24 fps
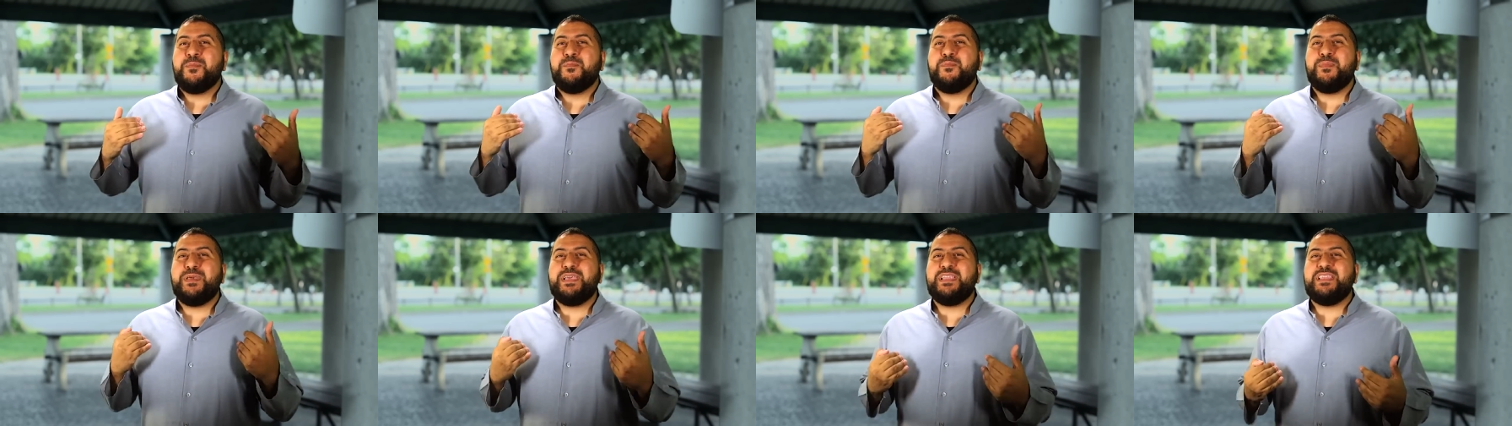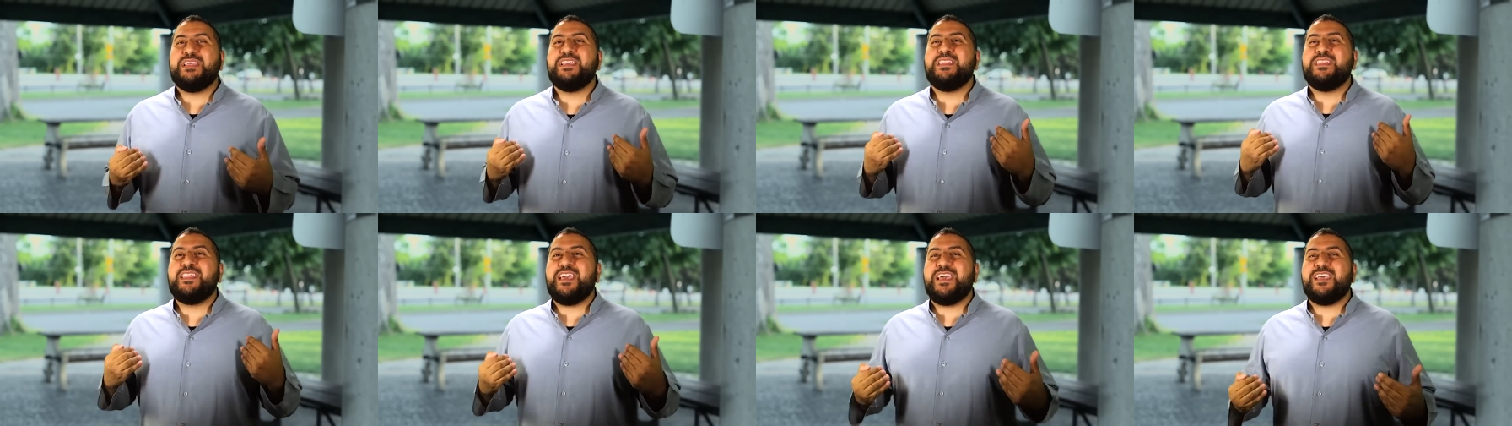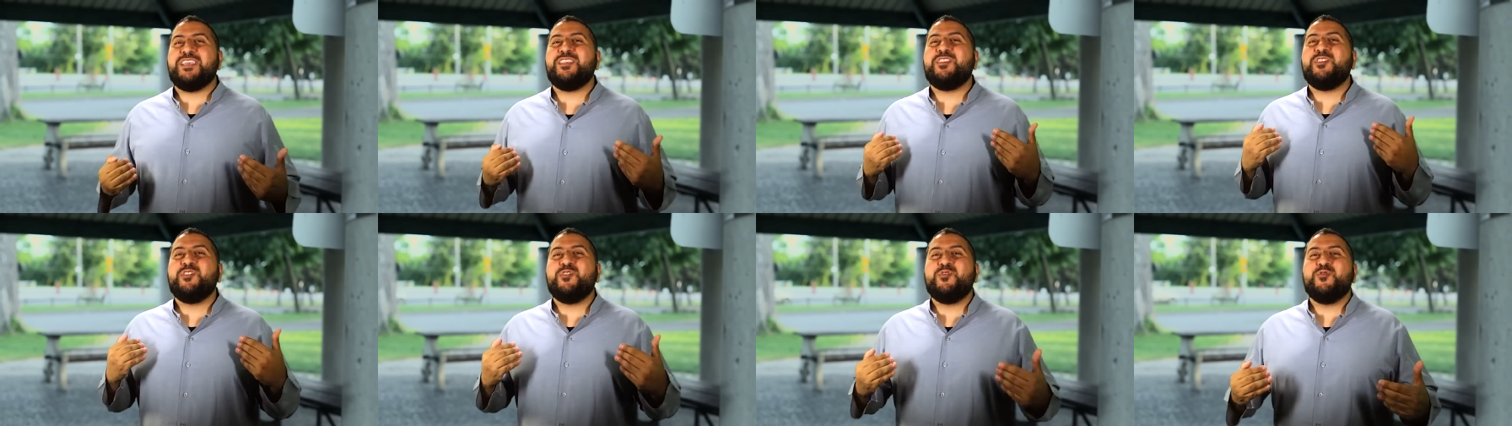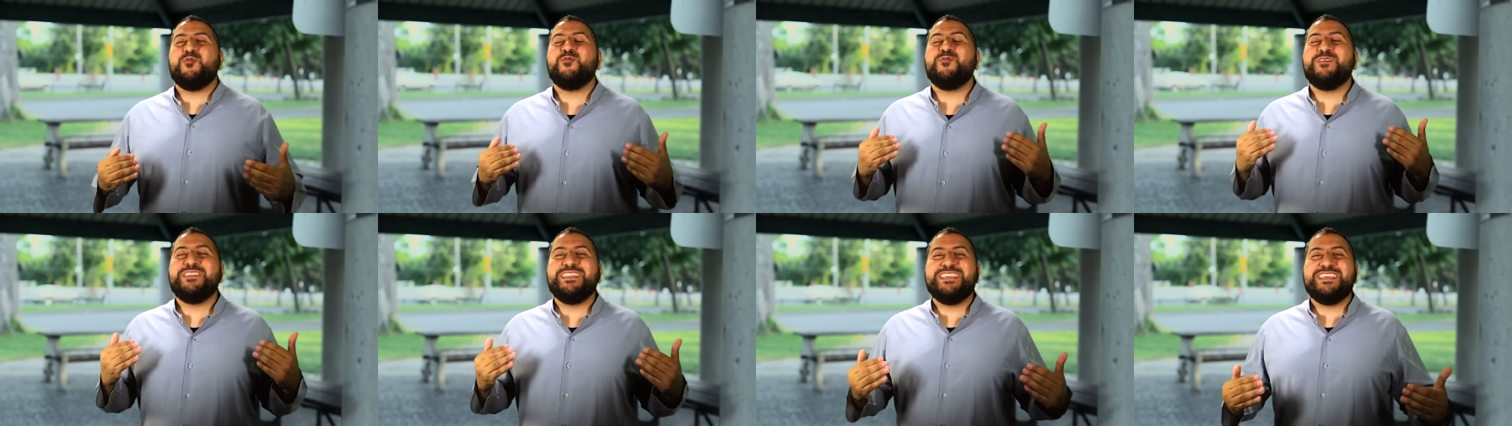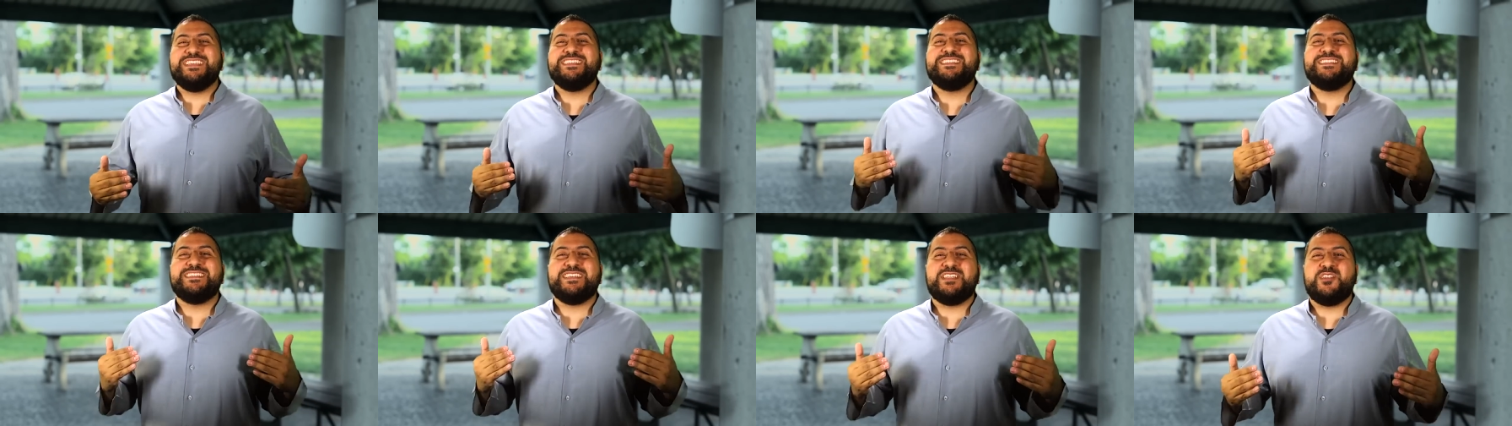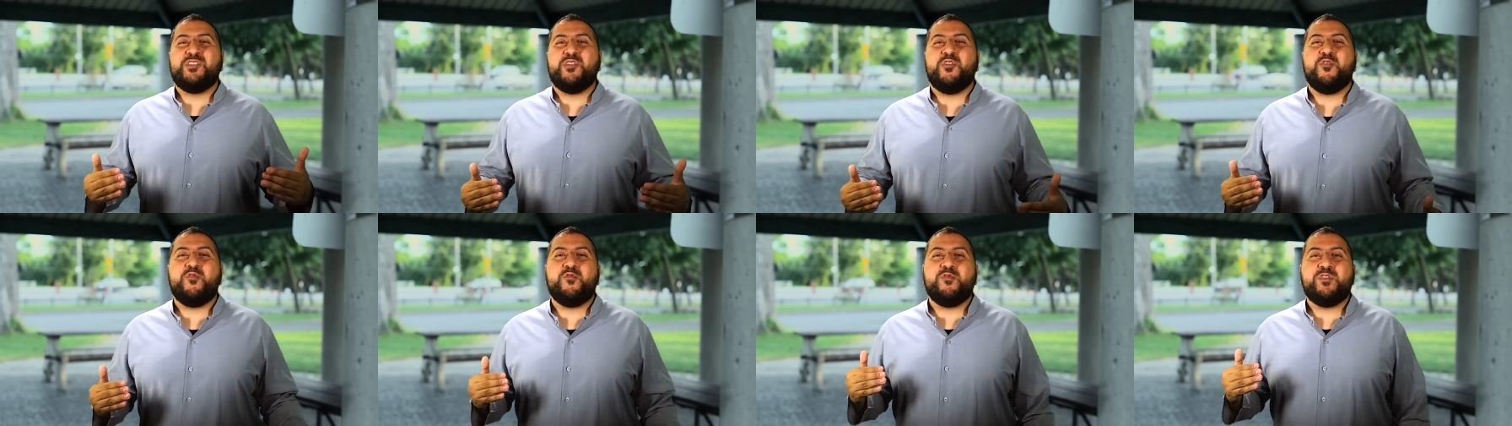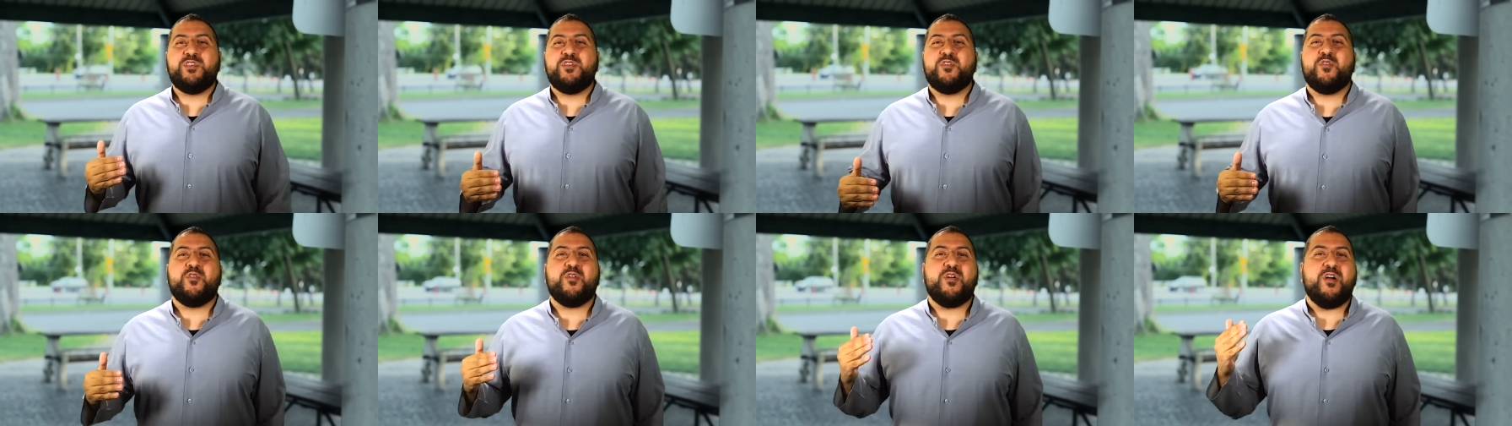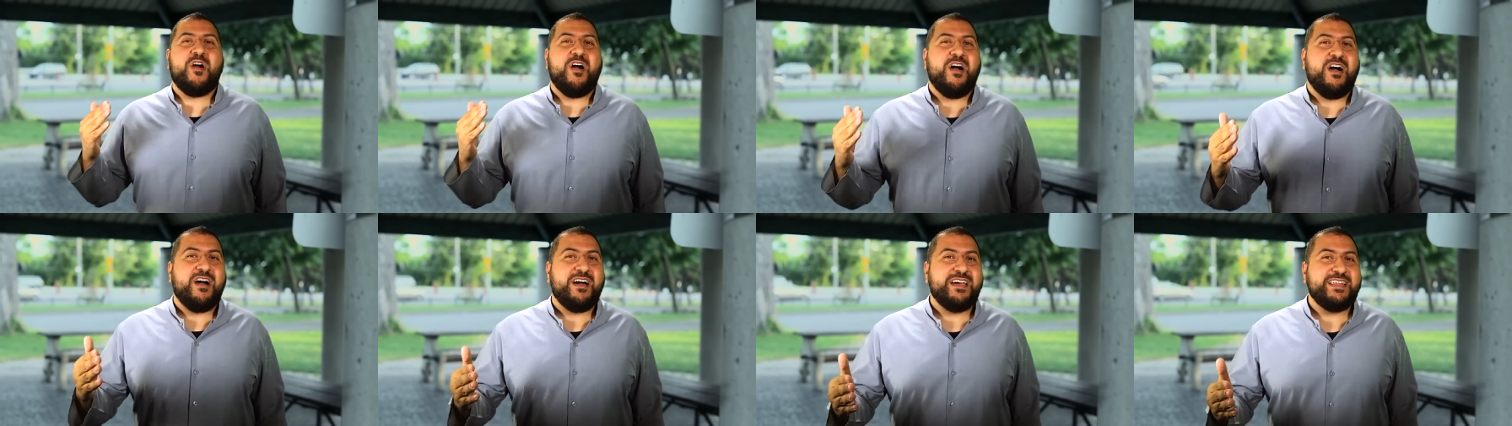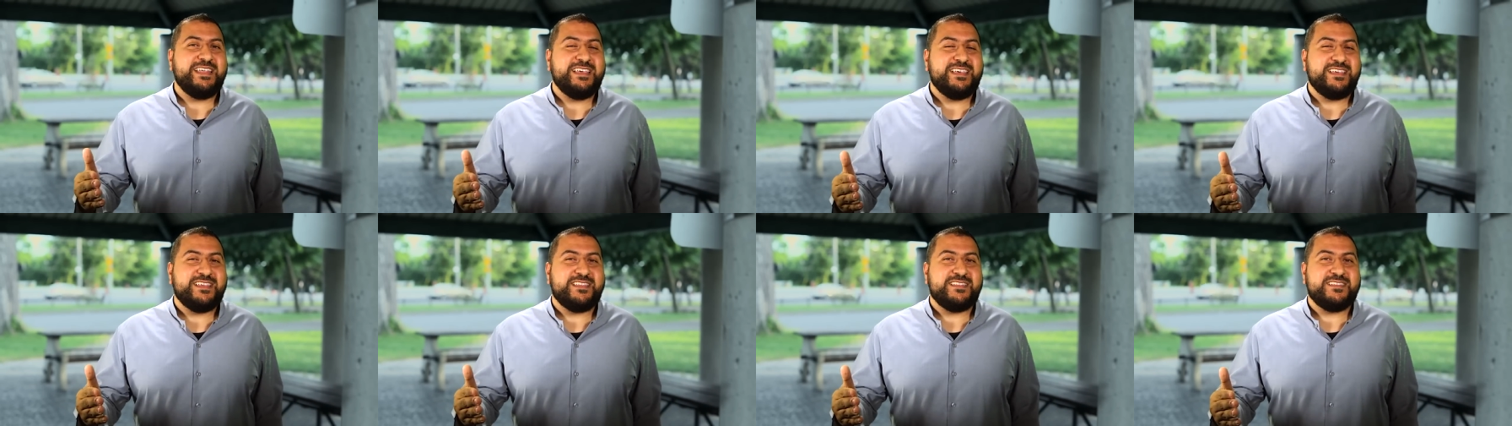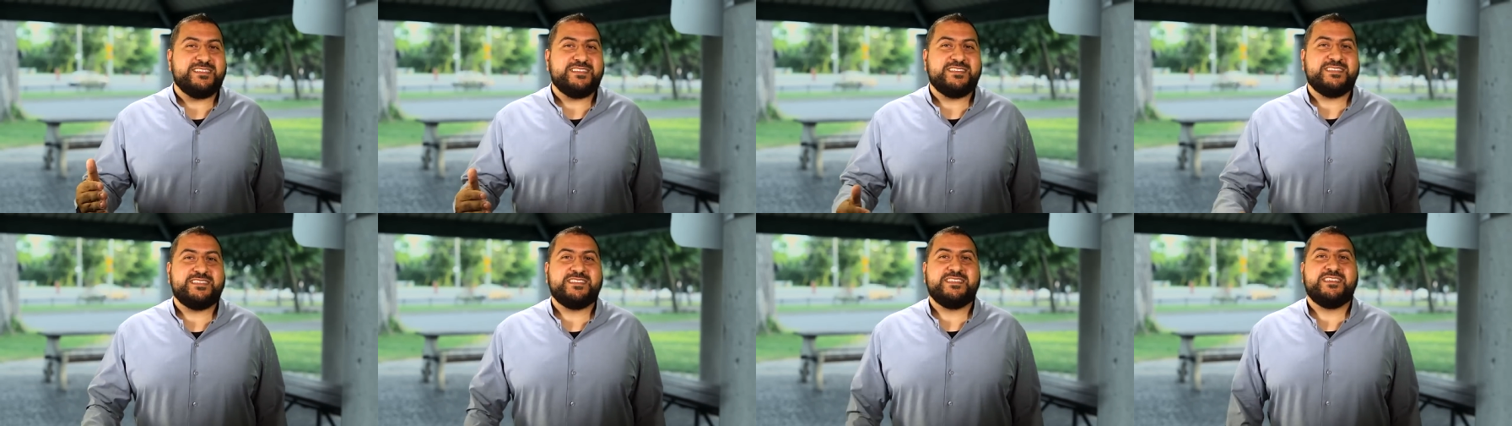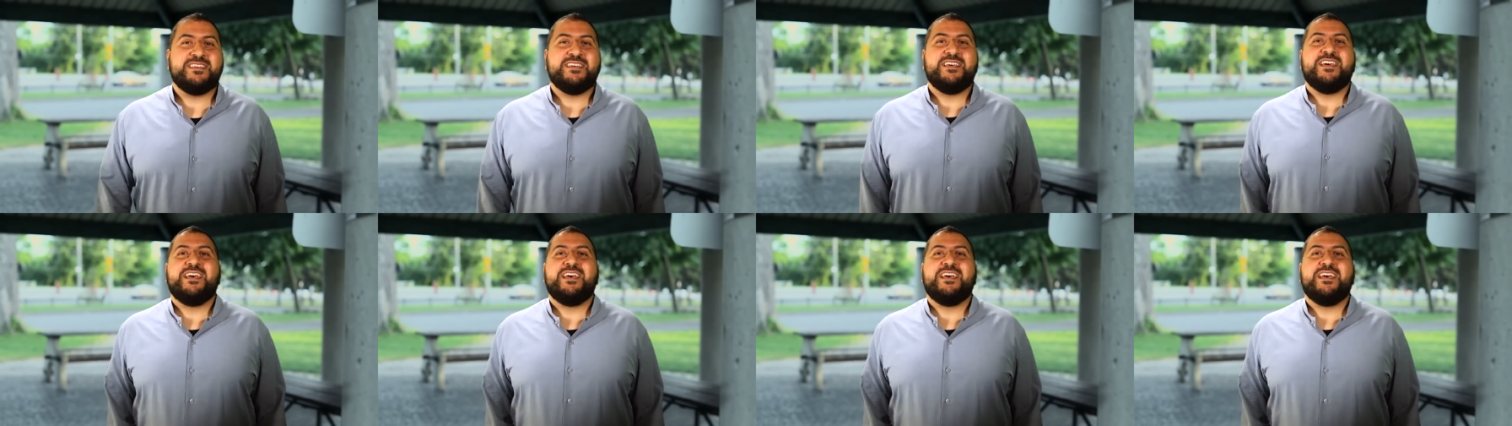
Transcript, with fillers: meaning that you need to know your audience.